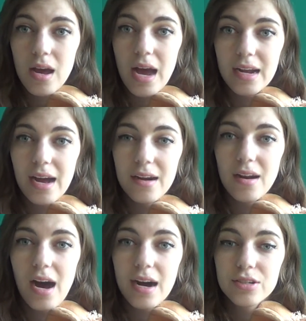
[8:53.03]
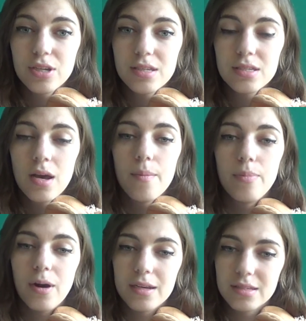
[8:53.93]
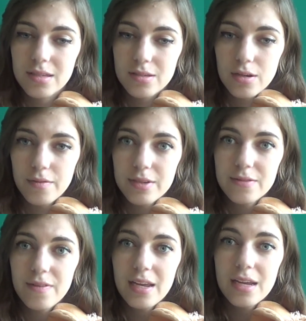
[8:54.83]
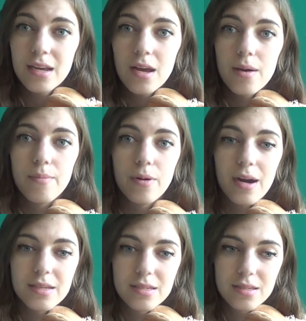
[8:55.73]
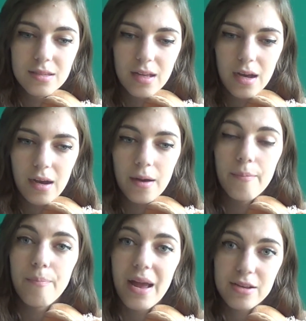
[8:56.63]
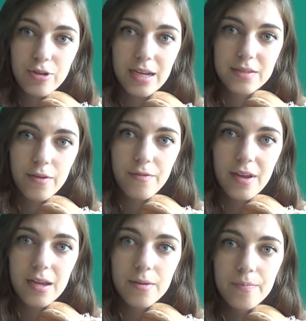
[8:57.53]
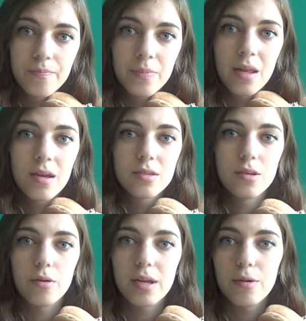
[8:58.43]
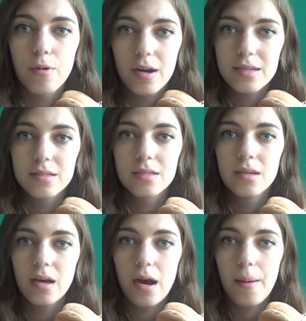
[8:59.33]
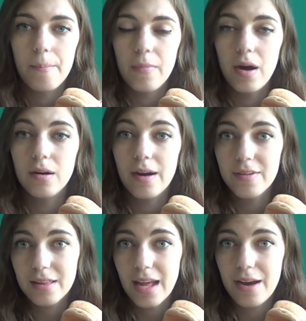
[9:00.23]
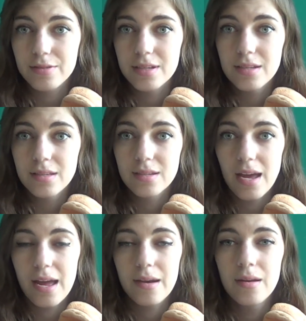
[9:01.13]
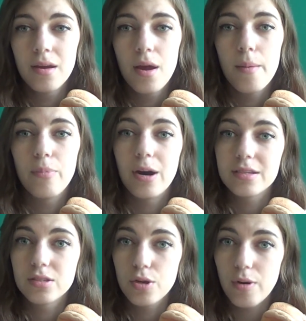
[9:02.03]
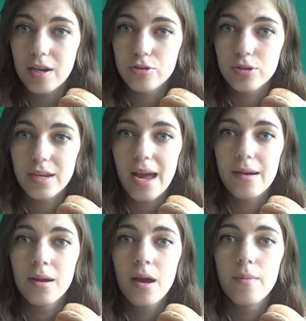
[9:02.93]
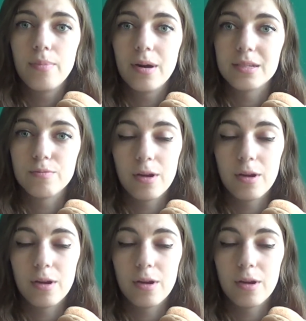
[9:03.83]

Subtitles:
I got in the auctions plus the service fee plus the bank transfer fee. So he was 11,000 yen plus 200 yen plus